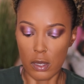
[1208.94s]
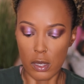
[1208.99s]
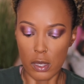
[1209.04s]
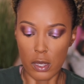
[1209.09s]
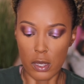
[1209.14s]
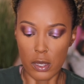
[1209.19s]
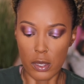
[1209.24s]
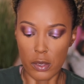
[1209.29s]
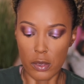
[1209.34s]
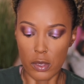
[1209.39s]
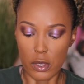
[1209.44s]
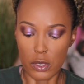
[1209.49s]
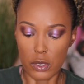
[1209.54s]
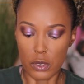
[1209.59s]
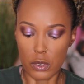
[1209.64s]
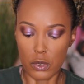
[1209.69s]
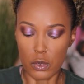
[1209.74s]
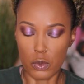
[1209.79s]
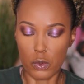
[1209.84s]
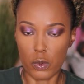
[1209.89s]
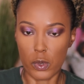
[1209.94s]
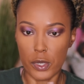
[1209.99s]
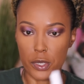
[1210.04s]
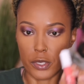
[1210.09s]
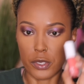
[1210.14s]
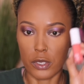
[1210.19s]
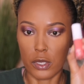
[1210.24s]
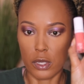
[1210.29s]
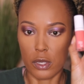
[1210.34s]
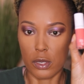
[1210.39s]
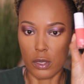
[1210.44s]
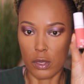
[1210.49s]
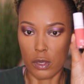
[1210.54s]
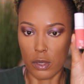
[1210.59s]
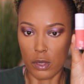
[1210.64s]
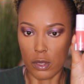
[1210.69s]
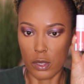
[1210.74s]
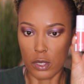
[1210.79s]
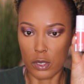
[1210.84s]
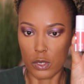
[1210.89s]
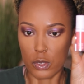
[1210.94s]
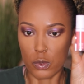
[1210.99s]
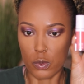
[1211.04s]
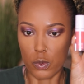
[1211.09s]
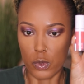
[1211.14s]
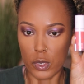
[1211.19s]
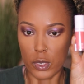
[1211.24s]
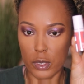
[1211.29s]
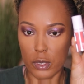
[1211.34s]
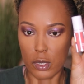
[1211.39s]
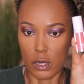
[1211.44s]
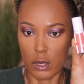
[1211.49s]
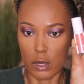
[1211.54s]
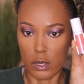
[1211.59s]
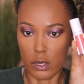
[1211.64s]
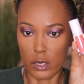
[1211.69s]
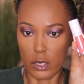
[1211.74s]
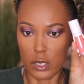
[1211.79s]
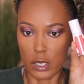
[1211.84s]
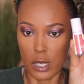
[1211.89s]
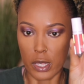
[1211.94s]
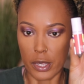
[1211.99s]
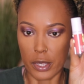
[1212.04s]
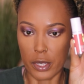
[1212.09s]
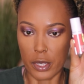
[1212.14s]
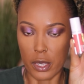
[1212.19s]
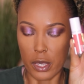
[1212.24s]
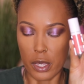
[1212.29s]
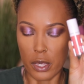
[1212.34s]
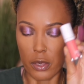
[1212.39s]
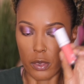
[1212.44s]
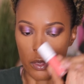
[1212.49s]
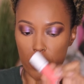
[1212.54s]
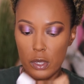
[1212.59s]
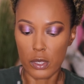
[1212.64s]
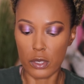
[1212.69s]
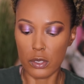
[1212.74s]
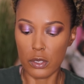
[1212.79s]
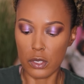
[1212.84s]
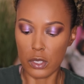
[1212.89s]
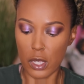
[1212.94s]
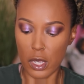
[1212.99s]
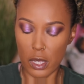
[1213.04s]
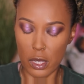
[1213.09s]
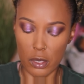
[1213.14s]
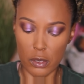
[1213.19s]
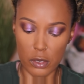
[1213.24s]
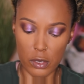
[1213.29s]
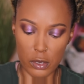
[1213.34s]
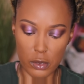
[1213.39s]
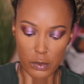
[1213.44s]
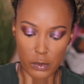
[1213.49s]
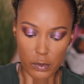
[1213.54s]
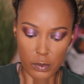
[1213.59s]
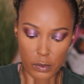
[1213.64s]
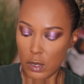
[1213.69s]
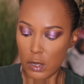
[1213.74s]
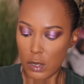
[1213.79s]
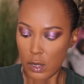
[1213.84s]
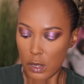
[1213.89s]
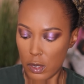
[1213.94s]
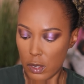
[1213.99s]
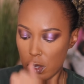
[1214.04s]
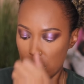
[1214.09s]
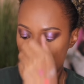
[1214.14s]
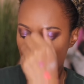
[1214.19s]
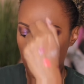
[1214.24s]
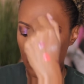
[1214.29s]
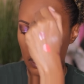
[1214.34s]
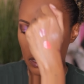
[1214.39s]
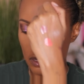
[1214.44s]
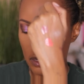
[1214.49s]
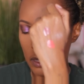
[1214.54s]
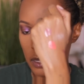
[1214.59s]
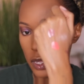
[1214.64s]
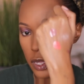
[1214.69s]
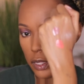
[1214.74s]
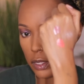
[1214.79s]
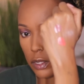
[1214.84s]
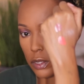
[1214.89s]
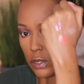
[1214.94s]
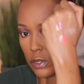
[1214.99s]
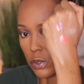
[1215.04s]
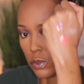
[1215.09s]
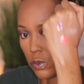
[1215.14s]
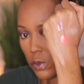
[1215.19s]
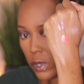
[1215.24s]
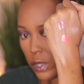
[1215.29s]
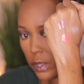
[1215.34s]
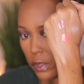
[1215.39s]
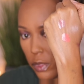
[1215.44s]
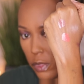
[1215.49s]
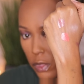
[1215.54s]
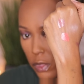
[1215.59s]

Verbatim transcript: And this is what this one looks like in the container. And that is what